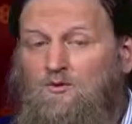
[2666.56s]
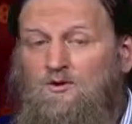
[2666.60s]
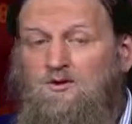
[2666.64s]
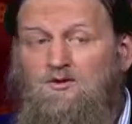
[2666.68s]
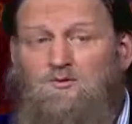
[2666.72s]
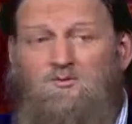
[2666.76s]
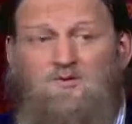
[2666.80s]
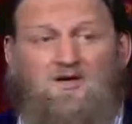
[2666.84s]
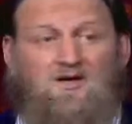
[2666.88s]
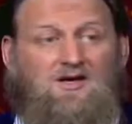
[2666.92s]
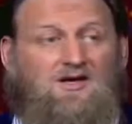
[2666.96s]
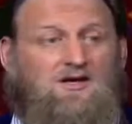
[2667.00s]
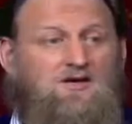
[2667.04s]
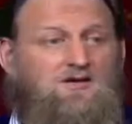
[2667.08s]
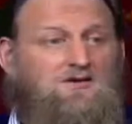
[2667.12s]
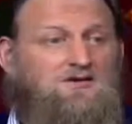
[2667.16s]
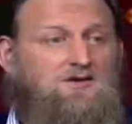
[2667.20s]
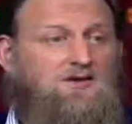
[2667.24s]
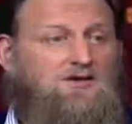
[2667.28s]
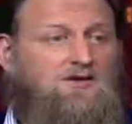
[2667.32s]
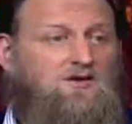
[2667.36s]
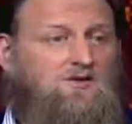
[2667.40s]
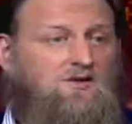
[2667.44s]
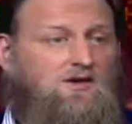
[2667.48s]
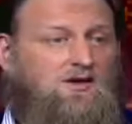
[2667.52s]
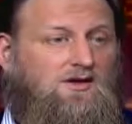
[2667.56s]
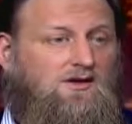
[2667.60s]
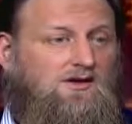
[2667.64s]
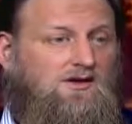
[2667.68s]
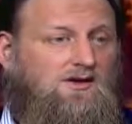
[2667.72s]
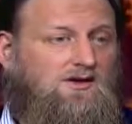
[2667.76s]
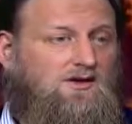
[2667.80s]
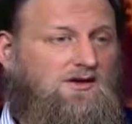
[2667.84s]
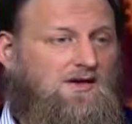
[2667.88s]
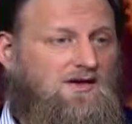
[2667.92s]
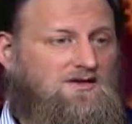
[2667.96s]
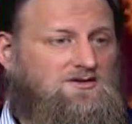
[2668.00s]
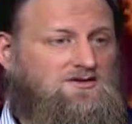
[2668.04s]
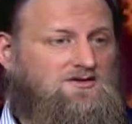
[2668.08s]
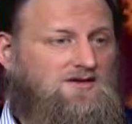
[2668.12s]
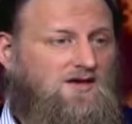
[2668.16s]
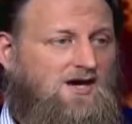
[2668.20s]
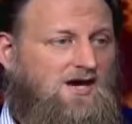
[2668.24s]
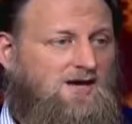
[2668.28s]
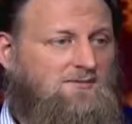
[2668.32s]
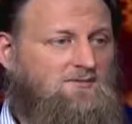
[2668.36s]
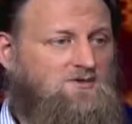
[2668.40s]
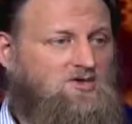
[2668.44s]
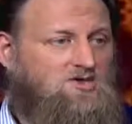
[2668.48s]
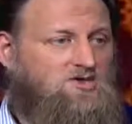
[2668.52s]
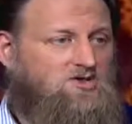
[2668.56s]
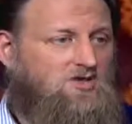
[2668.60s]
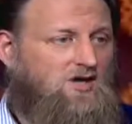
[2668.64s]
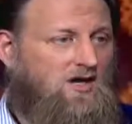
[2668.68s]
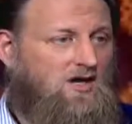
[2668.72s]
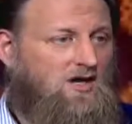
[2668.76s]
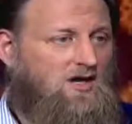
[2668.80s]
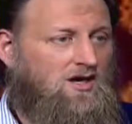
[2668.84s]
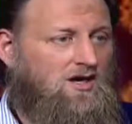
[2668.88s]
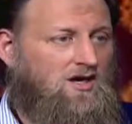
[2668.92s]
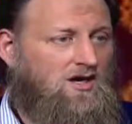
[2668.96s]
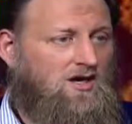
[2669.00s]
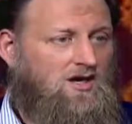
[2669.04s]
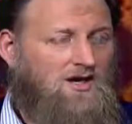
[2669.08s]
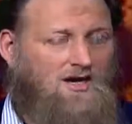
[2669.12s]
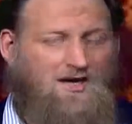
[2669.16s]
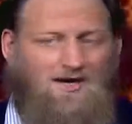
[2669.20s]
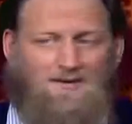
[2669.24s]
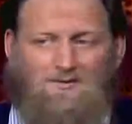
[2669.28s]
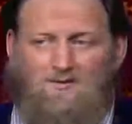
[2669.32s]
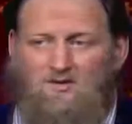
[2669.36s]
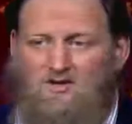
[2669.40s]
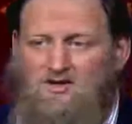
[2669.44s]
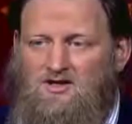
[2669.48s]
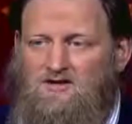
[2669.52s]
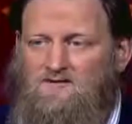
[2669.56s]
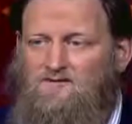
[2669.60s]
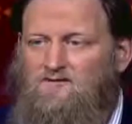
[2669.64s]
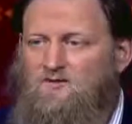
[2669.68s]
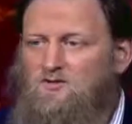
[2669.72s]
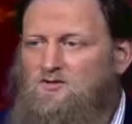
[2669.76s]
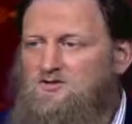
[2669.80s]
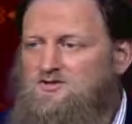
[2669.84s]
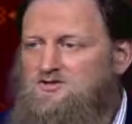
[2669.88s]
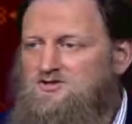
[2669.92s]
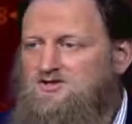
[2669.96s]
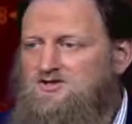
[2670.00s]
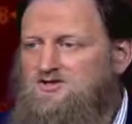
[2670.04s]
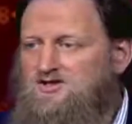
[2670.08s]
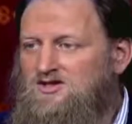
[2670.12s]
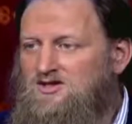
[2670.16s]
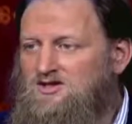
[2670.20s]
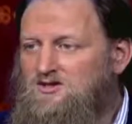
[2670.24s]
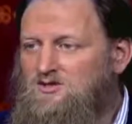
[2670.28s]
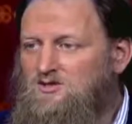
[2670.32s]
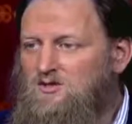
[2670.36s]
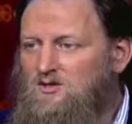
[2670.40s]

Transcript: we'll be continuing next time, inshallah. And I'm looking forward to seeing you